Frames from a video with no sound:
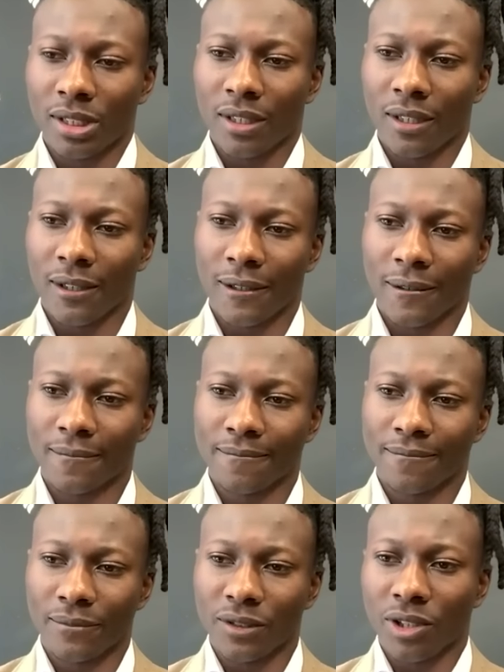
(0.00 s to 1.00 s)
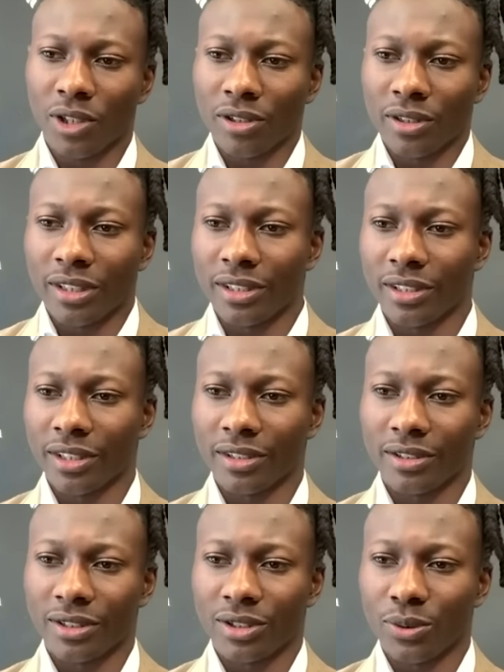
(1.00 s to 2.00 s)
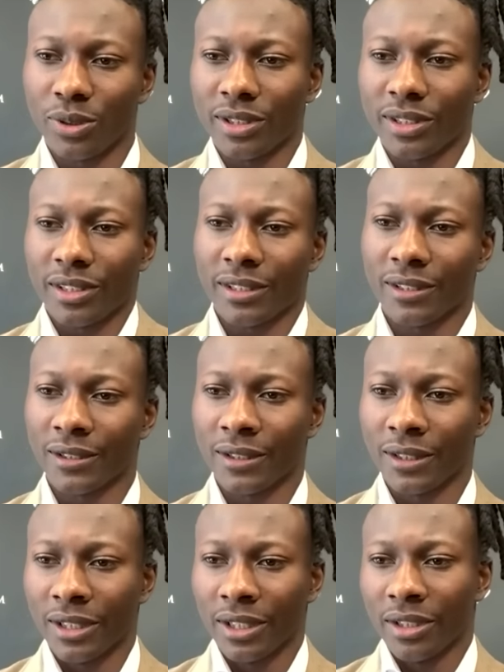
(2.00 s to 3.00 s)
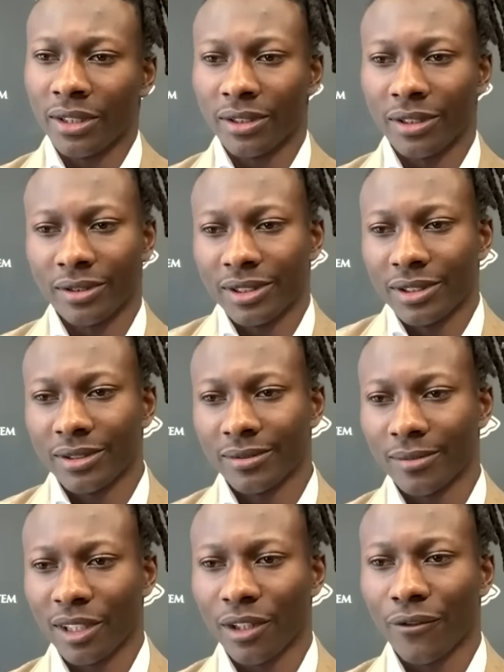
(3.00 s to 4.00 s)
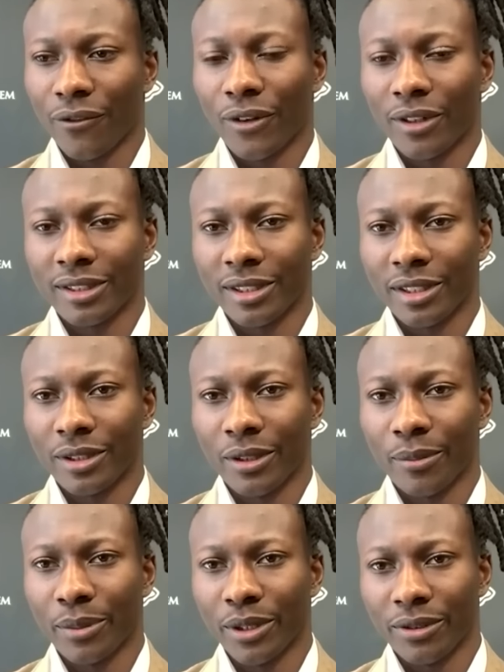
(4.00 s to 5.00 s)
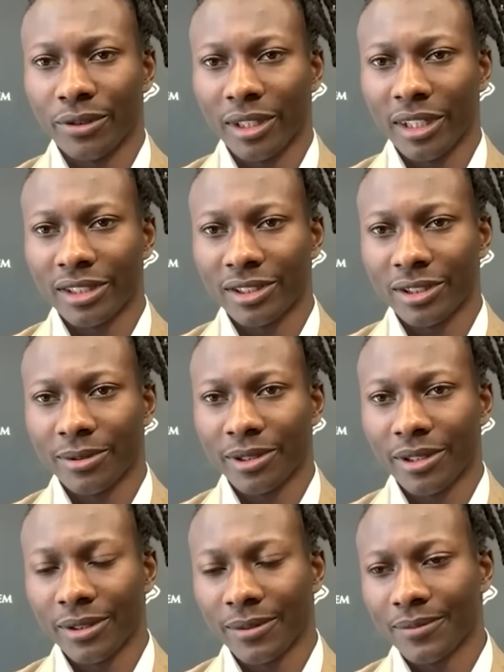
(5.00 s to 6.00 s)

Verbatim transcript: Um, We're going to get together this week, and, you know, just looking forward to, you know, building a relationship there.